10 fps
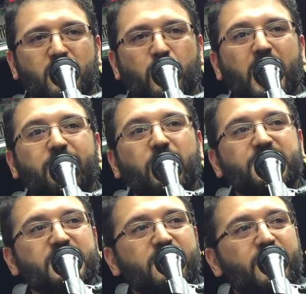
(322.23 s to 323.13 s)
We have
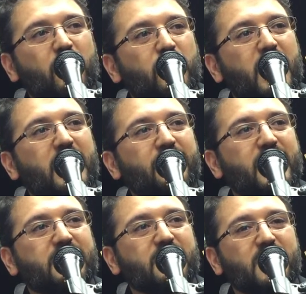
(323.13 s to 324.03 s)
verses in the Quran
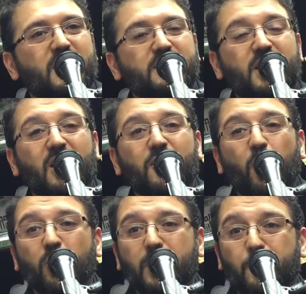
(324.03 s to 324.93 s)
that tell the
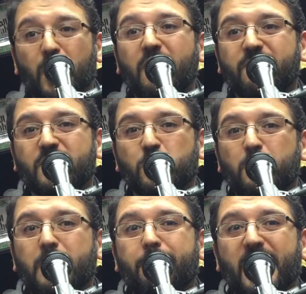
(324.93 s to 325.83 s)
Holy Prophet
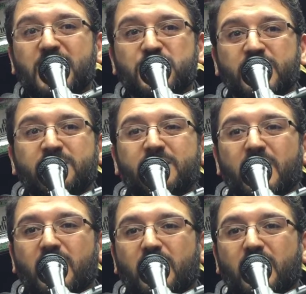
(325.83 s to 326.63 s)
to be patient